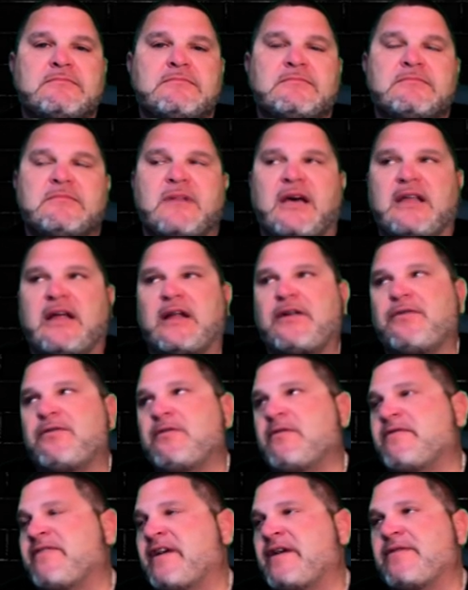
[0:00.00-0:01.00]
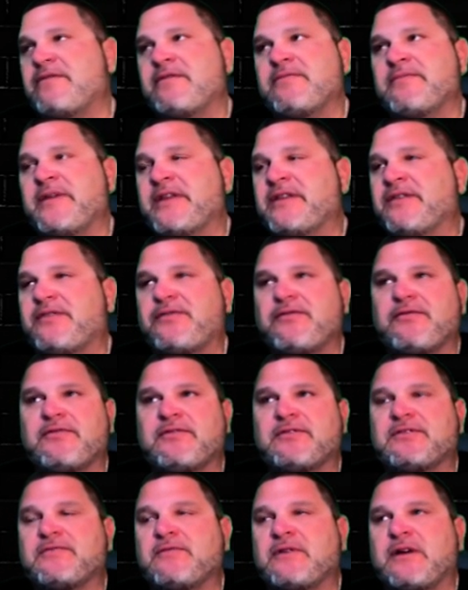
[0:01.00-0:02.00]
And I don't know if I would have made it through
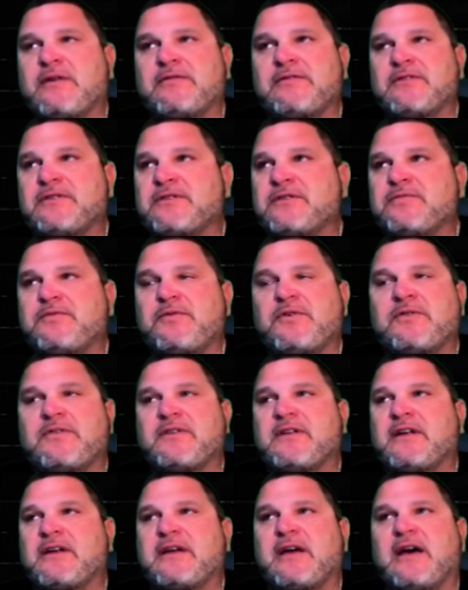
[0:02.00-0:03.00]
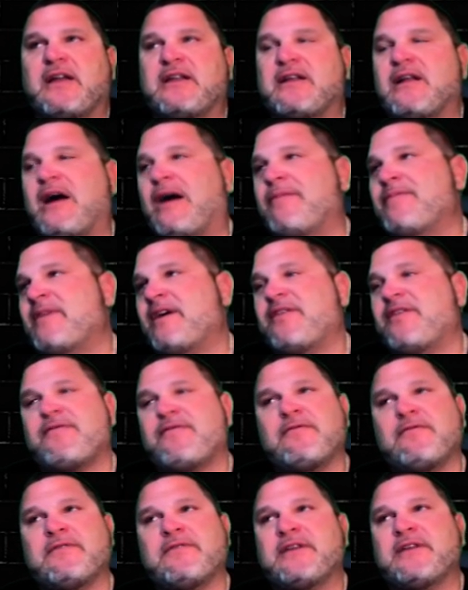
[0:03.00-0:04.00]
this without the support that I had. And I'm not
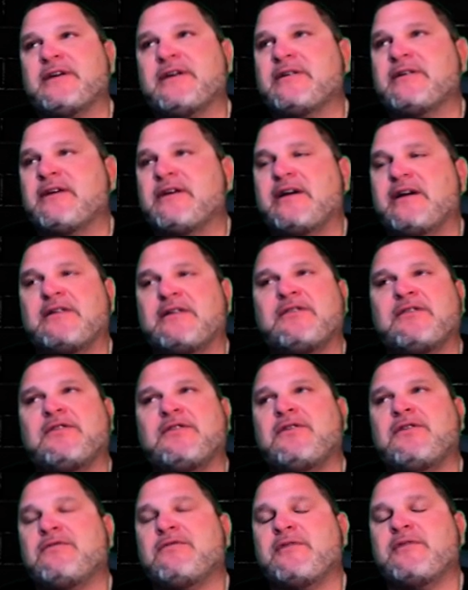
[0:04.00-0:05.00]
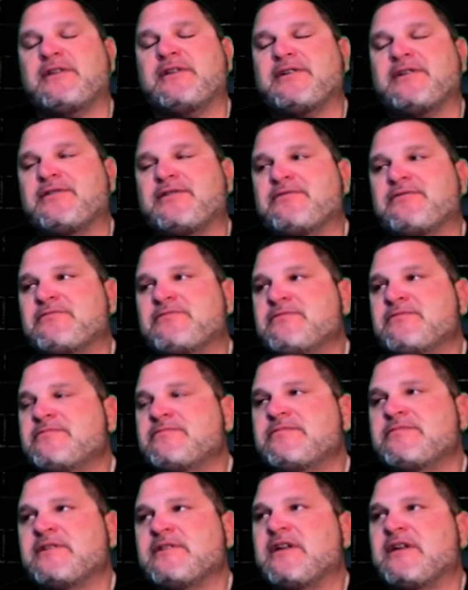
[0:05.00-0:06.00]
through it yet. I got a long way to go.
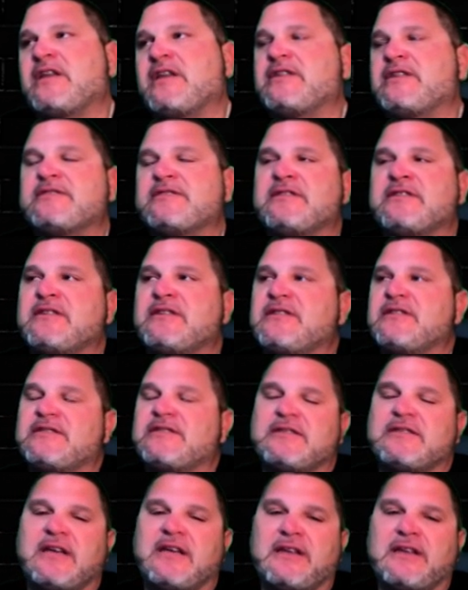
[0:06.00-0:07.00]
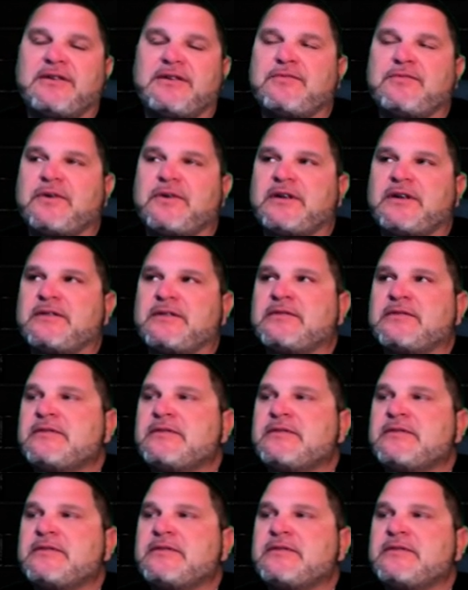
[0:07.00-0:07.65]
It doesn't end when,